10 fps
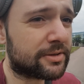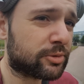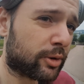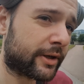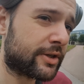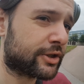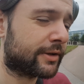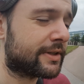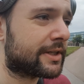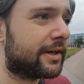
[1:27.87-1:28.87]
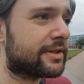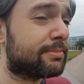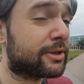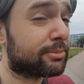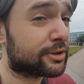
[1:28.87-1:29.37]
working server-side
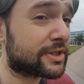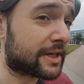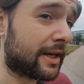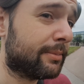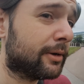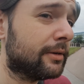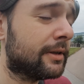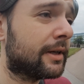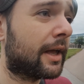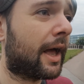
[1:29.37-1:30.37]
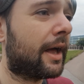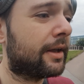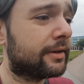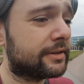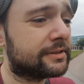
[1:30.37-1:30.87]
is much more stable,
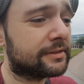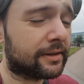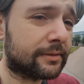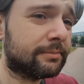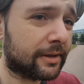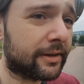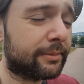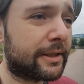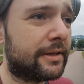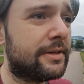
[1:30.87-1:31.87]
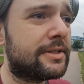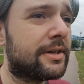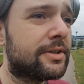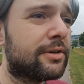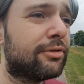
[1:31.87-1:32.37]
and it's like a little bit
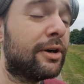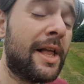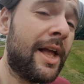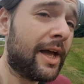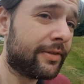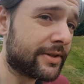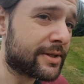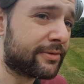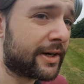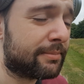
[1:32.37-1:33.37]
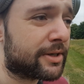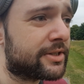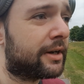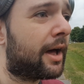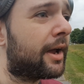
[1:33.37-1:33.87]
easier and so forth. And this is very
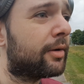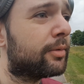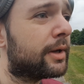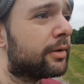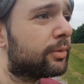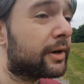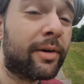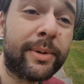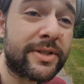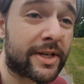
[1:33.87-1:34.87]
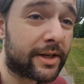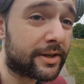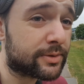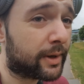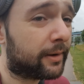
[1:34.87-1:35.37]
much in line with what I've been
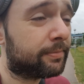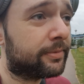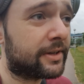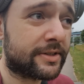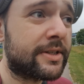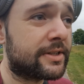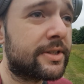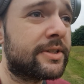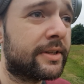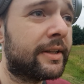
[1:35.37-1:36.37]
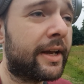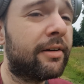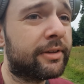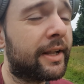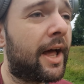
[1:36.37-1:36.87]
saying as well. This is the lay
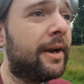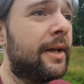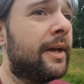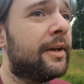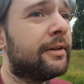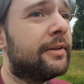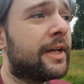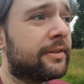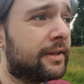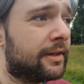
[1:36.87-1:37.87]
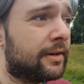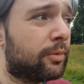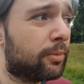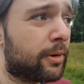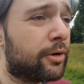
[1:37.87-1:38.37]
of the land. Nothing
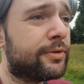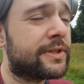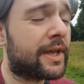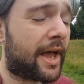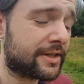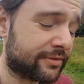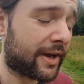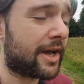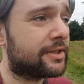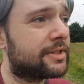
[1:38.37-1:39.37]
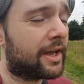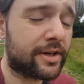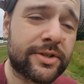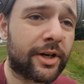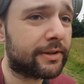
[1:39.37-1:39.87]
moves as fast
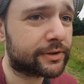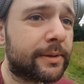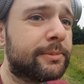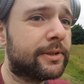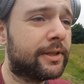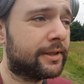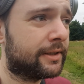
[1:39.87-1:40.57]
as JavaScript